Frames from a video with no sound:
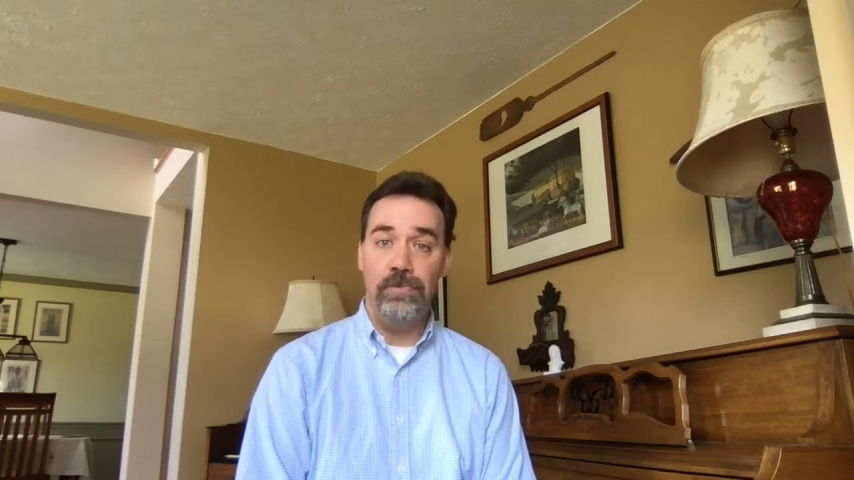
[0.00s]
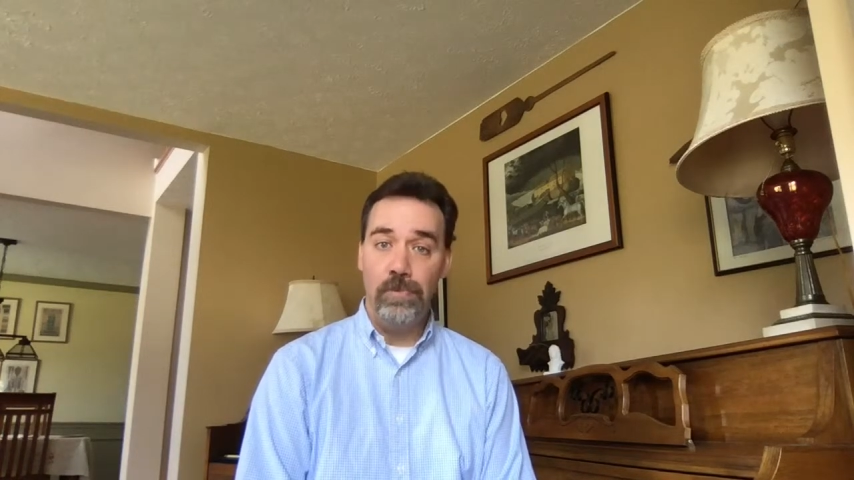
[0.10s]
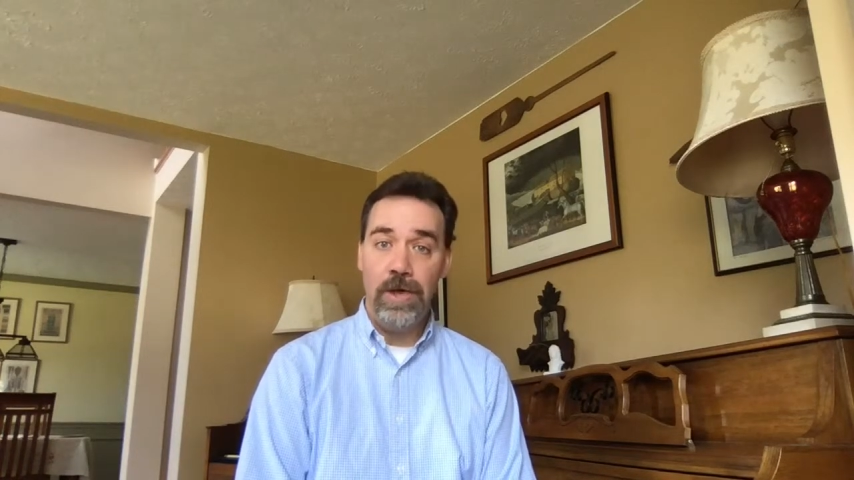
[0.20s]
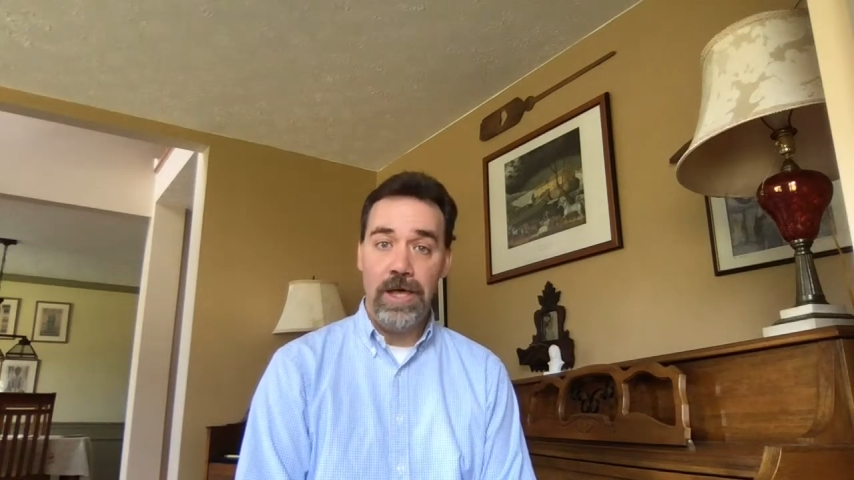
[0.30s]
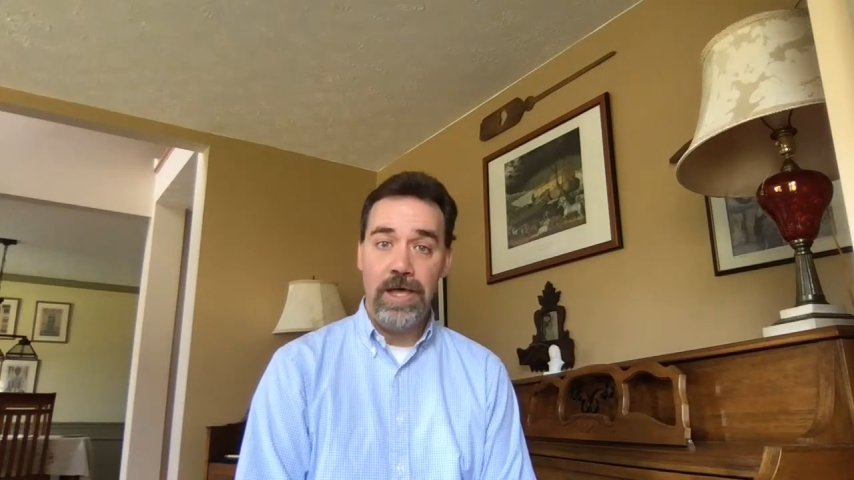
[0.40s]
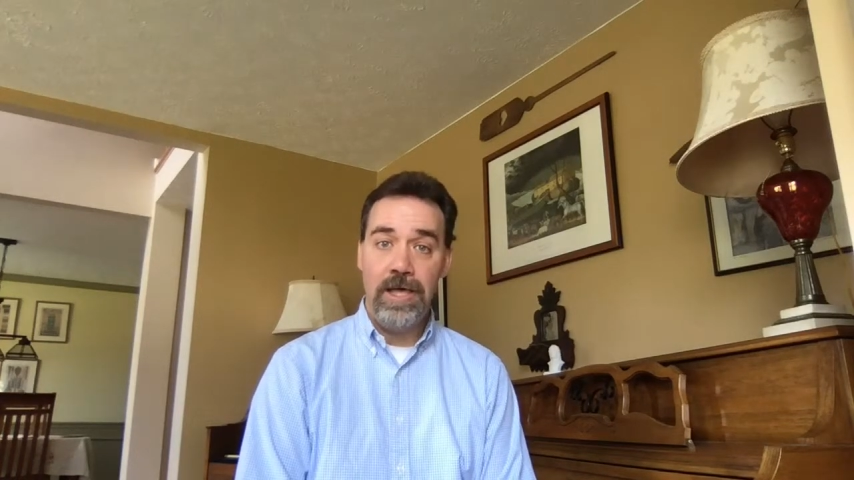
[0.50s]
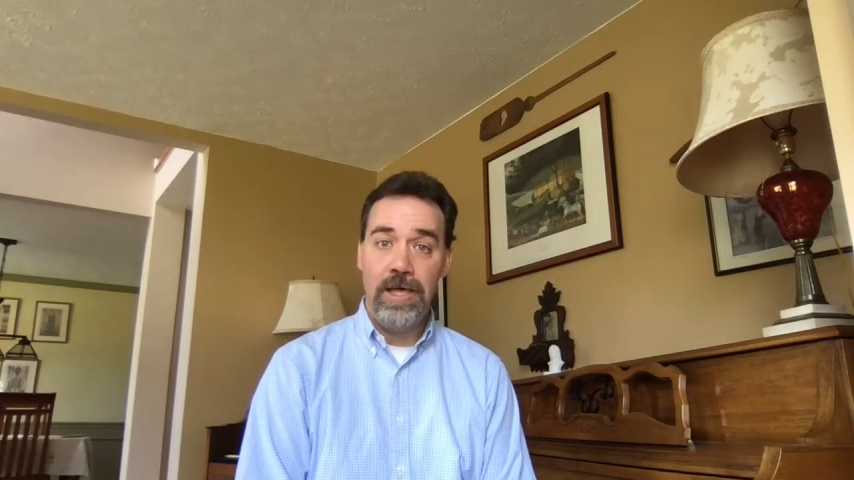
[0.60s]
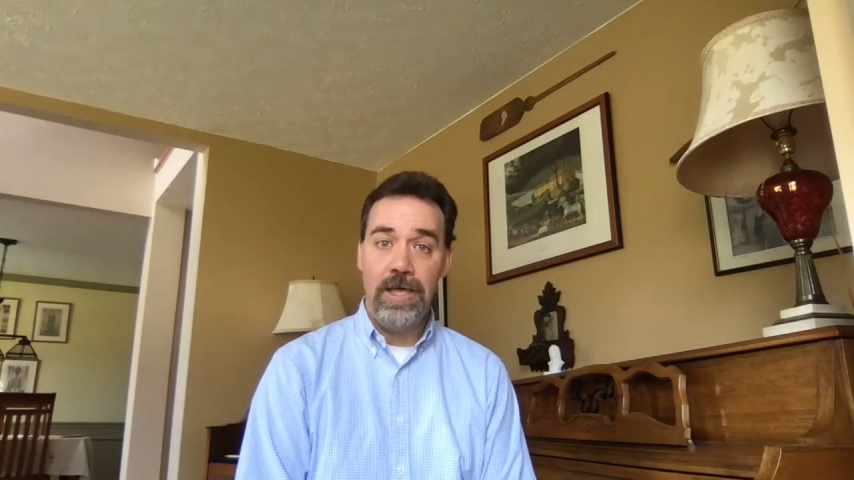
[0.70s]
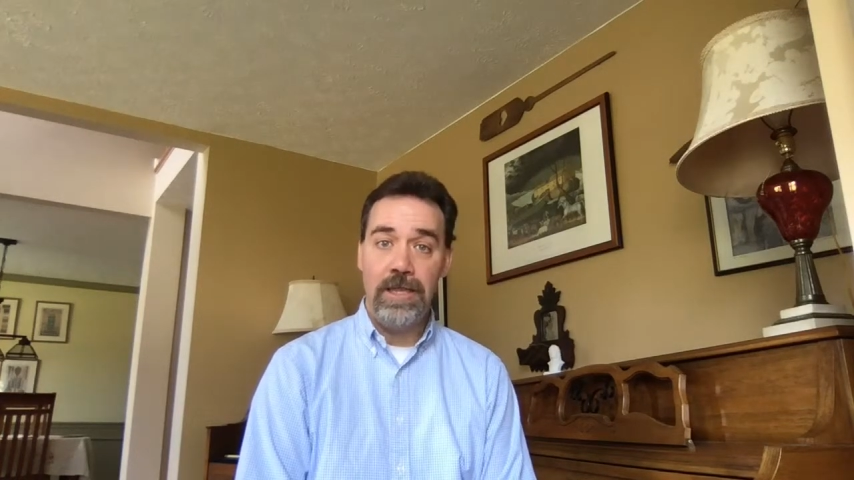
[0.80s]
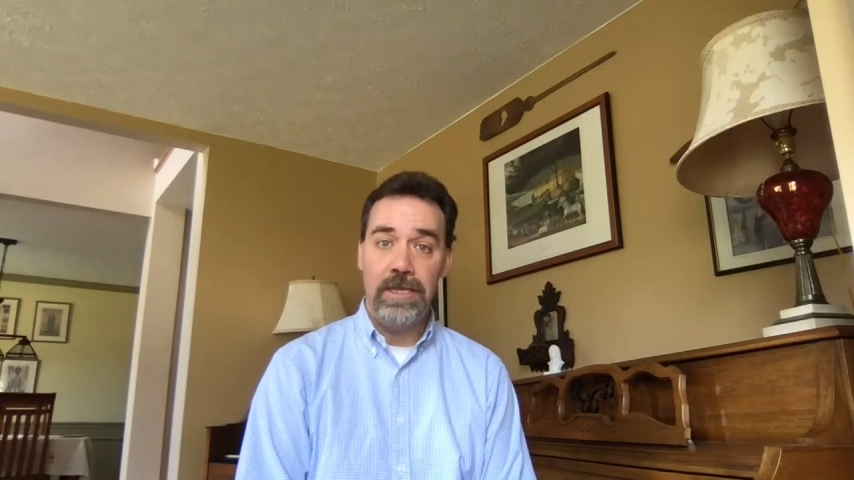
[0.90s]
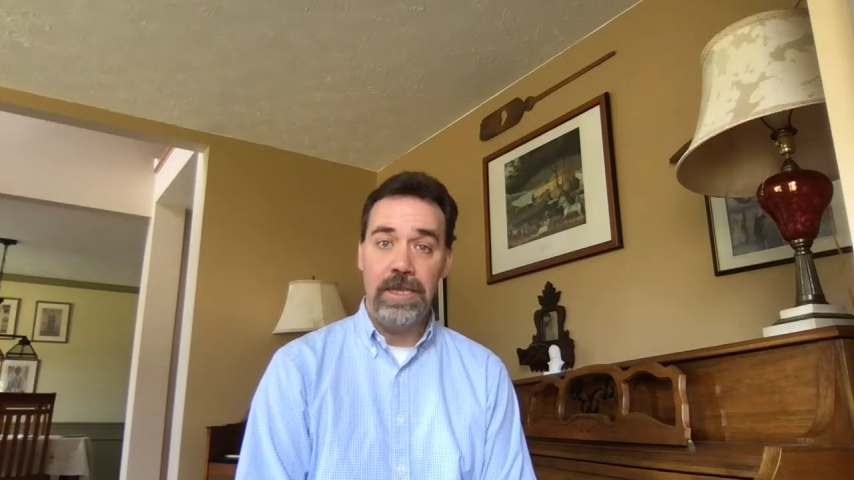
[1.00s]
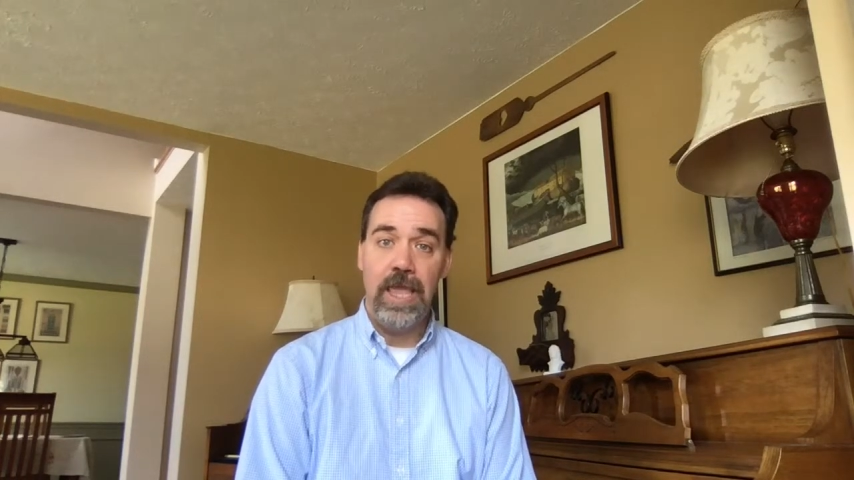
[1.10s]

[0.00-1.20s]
1,